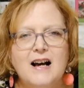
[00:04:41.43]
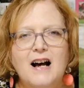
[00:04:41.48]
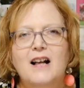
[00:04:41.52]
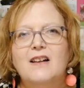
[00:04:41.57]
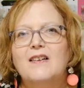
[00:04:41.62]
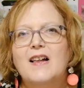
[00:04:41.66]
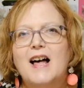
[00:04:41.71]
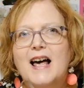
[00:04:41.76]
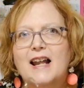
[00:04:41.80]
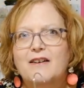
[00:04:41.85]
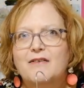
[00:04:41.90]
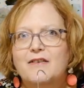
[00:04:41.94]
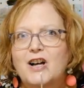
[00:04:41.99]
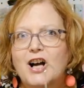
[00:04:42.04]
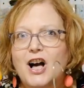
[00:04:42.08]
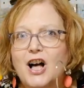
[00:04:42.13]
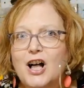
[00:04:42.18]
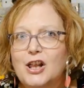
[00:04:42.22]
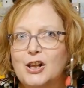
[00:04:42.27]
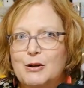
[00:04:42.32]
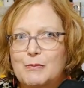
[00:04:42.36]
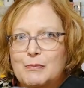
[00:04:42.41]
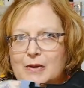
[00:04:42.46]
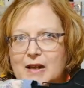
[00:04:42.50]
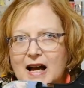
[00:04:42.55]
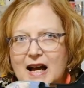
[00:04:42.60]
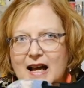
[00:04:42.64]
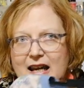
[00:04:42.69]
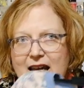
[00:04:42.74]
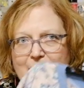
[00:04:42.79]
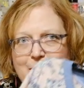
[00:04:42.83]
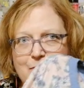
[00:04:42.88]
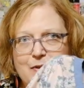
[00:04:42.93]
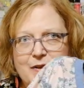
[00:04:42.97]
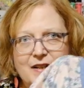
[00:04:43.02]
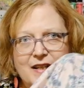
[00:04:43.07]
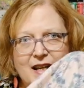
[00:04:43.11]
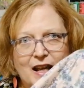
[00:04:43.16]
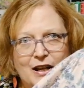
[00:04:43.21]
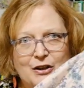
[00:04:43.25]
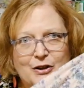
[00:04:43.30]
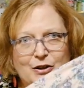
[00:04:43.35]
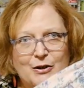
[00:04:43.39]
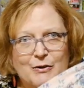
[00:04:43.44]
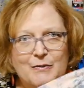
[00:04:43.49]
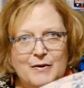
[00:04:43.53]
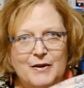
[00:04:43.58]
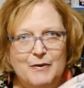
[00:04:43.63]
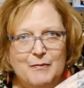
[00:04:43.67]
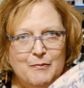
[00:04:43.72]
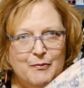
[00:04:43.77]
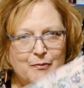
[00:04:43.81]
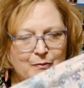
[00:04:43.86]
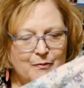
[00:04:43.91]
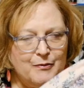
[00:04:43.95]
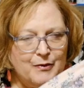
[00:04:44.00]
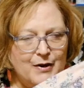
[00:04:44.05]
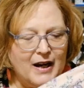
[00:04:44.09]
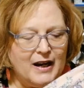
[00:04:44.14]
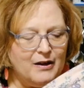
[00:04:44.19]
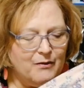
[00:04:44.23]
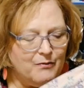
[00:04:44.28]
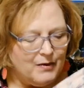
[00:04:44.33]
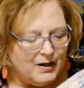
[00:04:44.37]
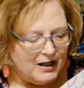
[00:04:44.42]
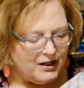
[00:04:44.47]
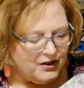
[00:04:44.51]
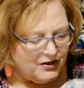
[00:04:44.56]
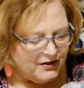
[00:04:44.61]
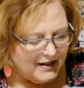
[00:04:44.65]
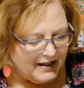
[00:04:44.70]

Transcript: A lot of color blocking potential with Breckenridge.